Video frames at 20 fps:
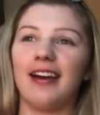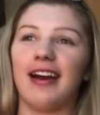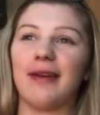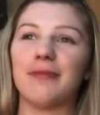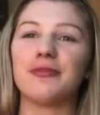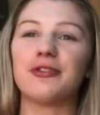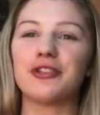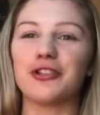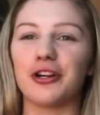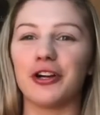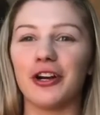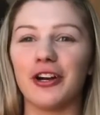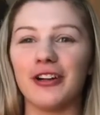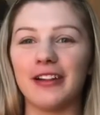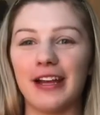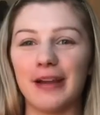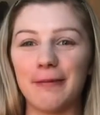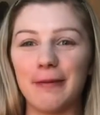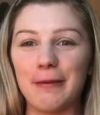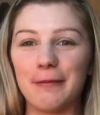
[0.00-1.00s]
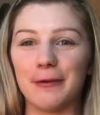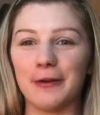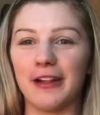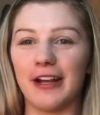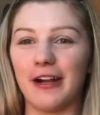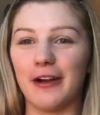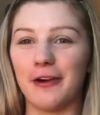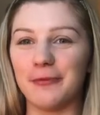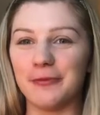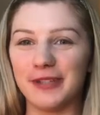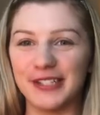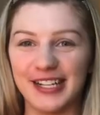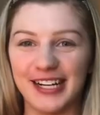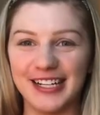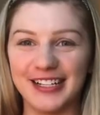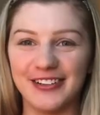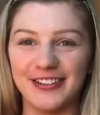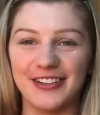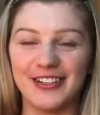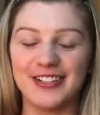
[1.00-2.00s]
I'm sure like people are like, oh my
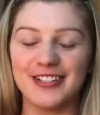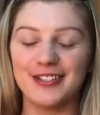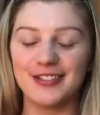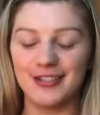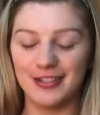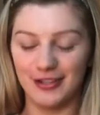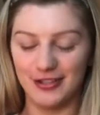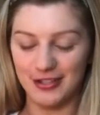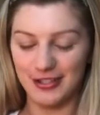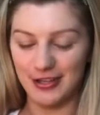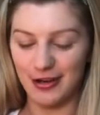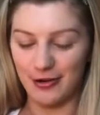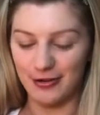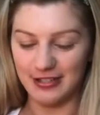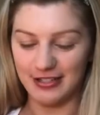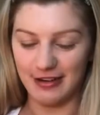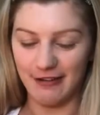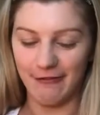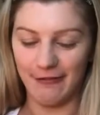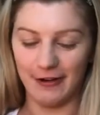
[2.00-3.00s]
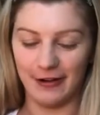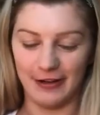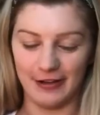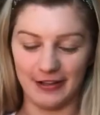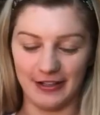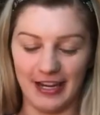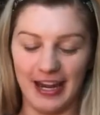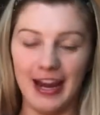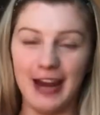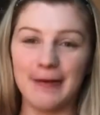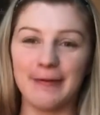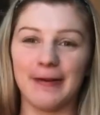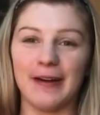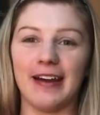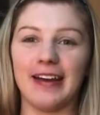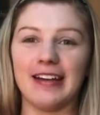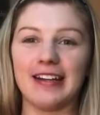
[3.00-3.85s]
god, you're so different on the camera,